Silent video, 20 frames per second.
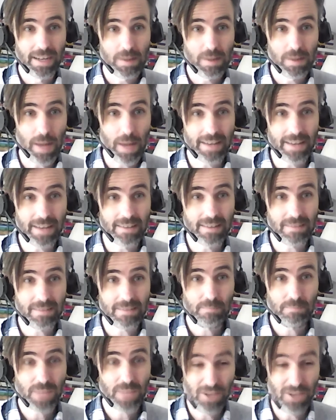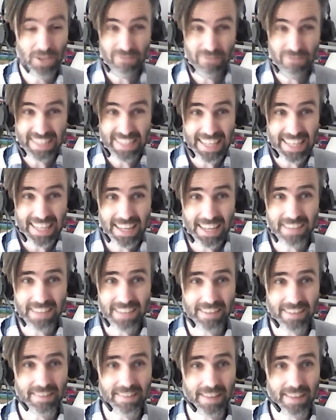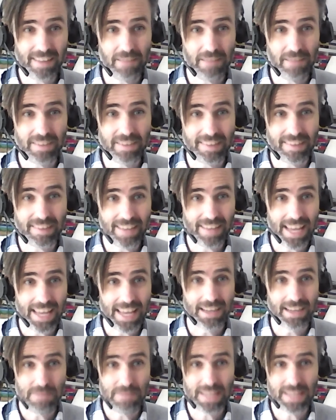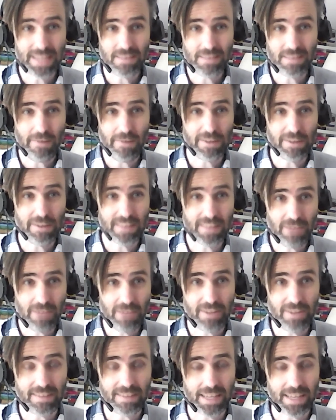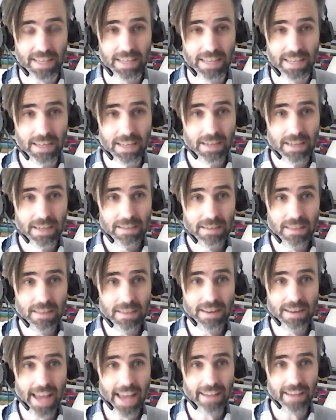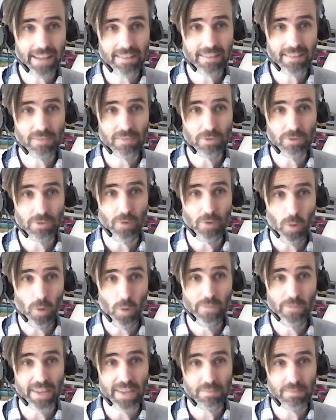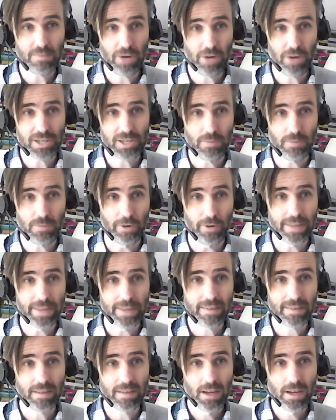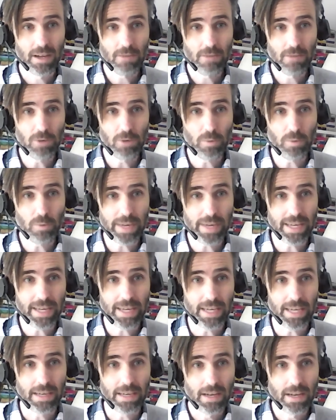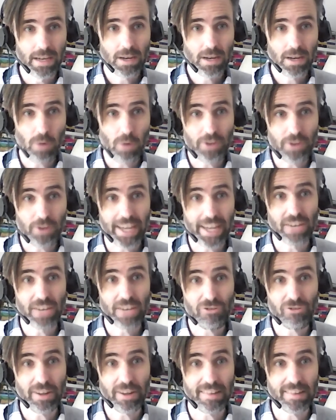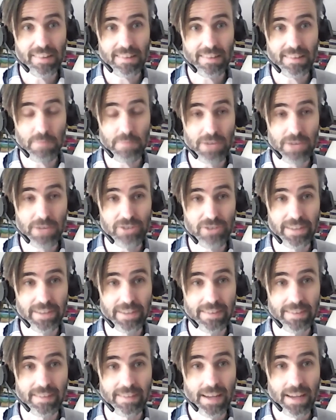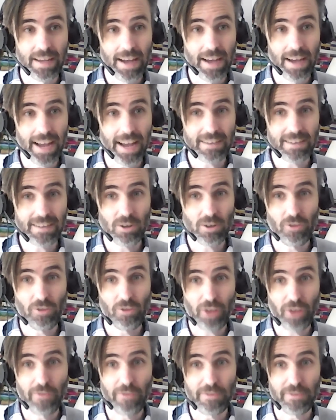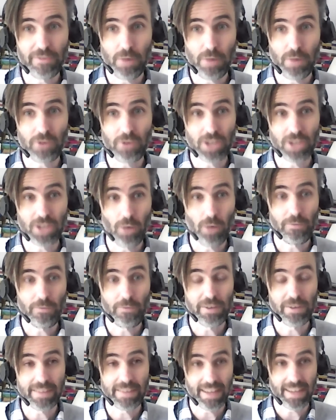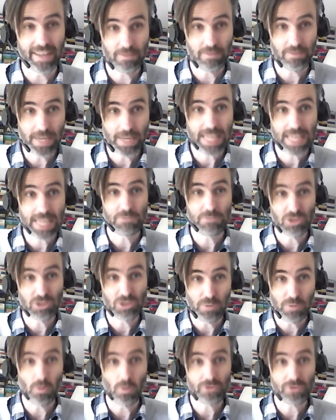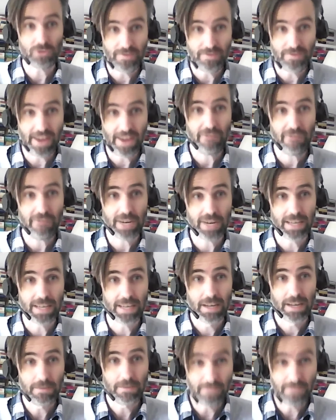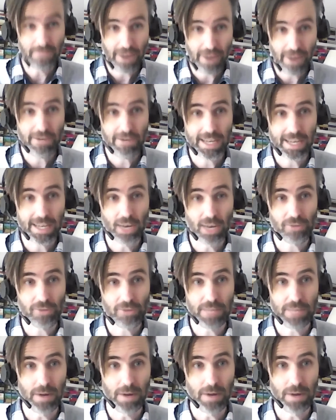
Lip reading: And, ridiculous as it sounds to say it, I mean this very seriously, the next sort of obvious pressure points will be Kwarteng and Truss's speeches at Conservative Party conference next week, which will be watched very, very closely by